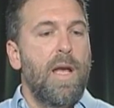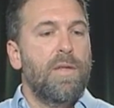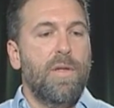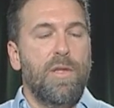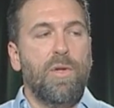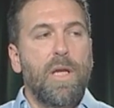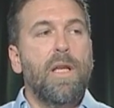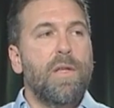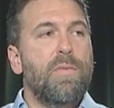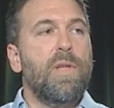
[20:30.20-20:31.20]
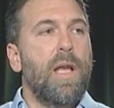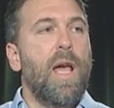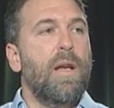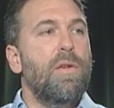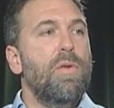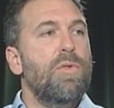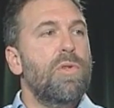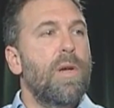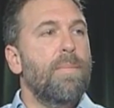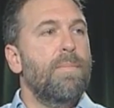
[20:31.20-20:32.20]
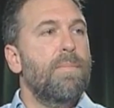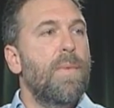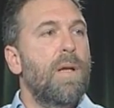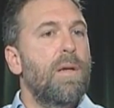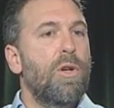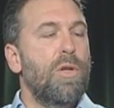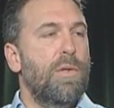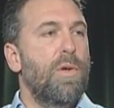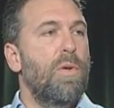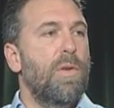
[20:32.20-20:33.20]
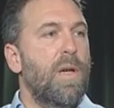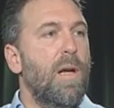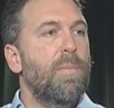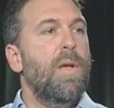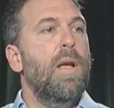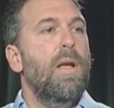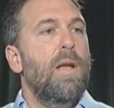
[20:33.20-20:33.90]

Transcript: So the Jordanians really had a huge hurdle to overcome. Mm-hmm.